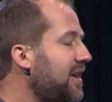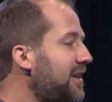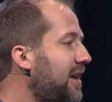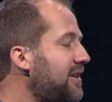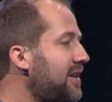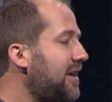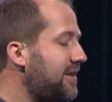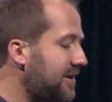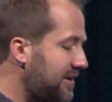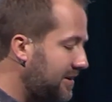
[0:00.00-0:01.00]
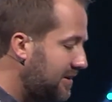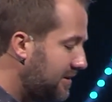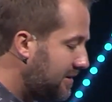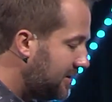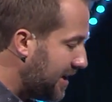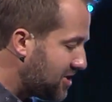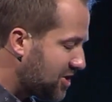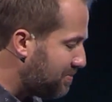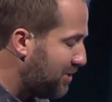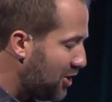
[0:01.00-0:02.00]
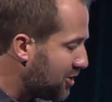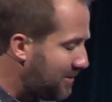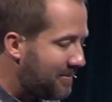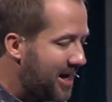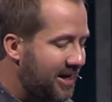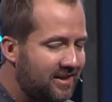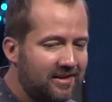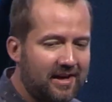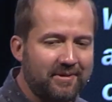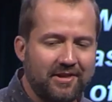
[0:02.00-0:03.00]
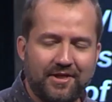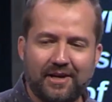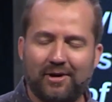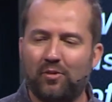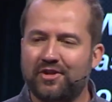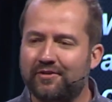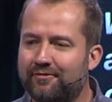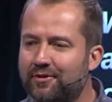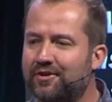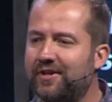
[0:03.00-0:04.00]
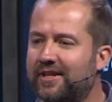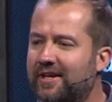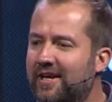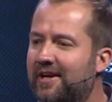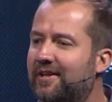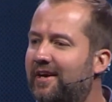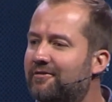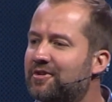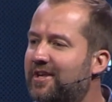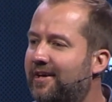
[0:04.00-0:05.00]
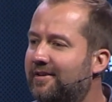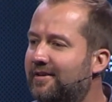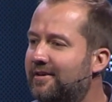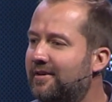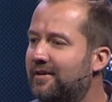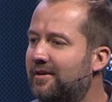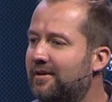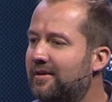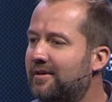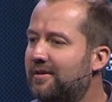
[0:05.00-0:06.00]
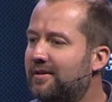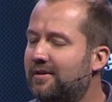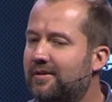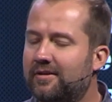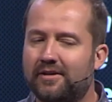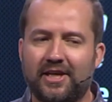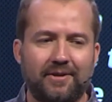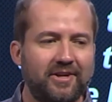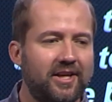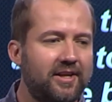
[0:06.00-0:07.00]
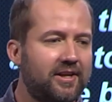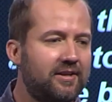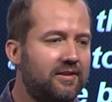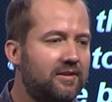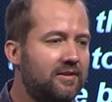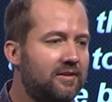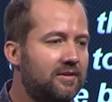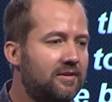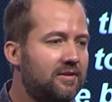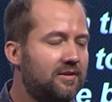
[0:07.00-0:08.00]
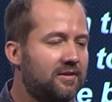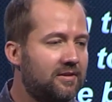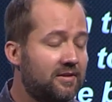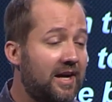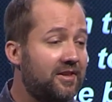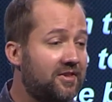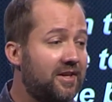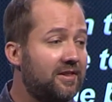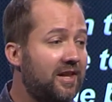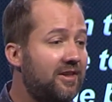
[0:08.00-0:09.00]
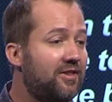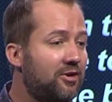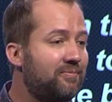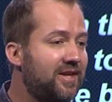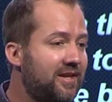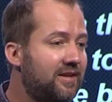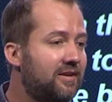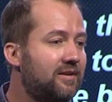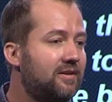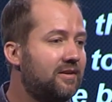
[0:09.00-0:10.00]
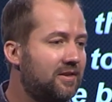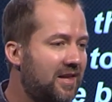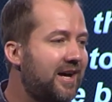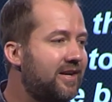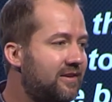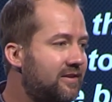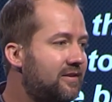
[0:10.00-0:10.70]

And, and, and it just blows my mind. I mean, think about it. what's the first thing that God ever said? In the beginning, God said, Let there be light.